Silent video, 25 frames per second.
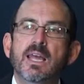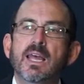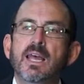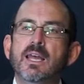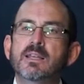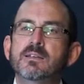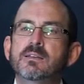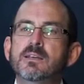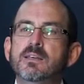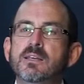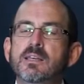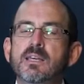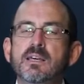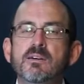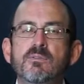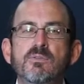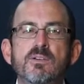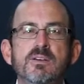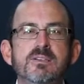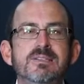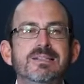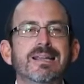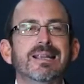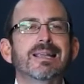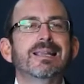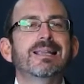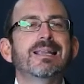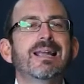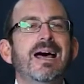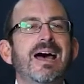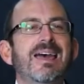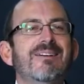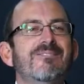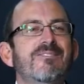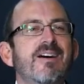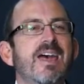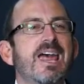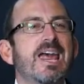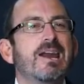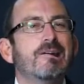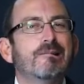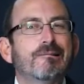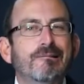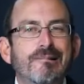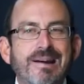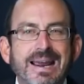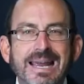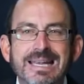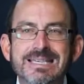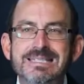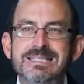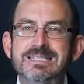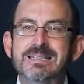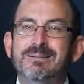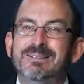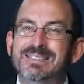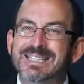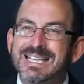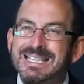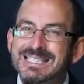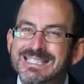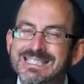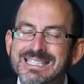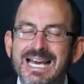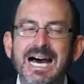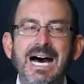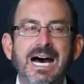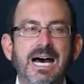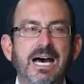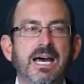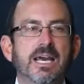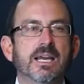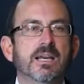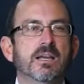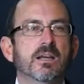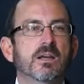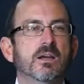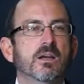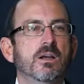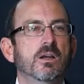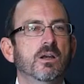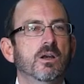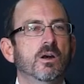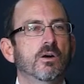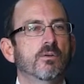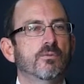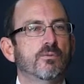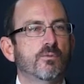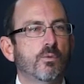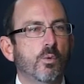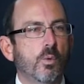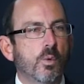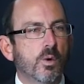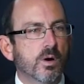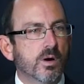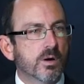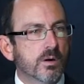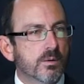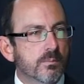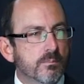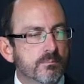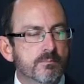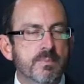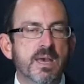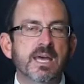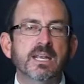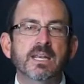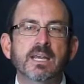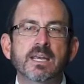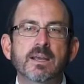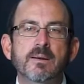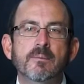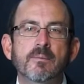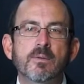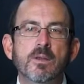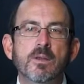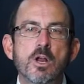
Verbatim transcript: and to give his life a ransom to die for many.